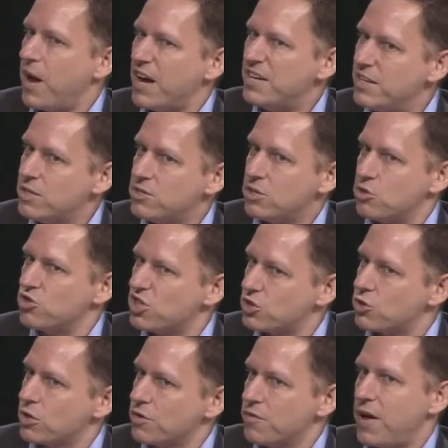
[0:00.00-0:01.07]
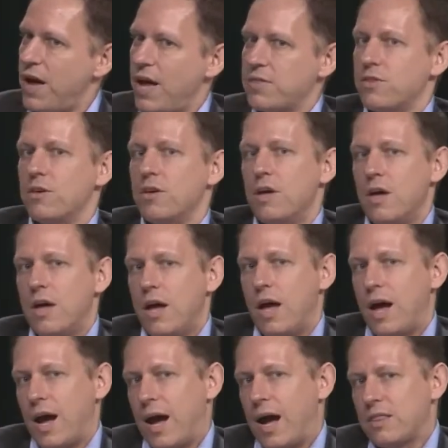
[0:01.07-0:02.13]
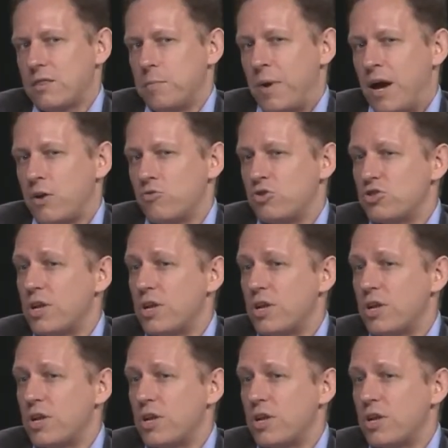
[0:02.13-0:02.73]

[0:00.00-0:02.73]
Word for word: ideas that are just sort of at the, at the boundary.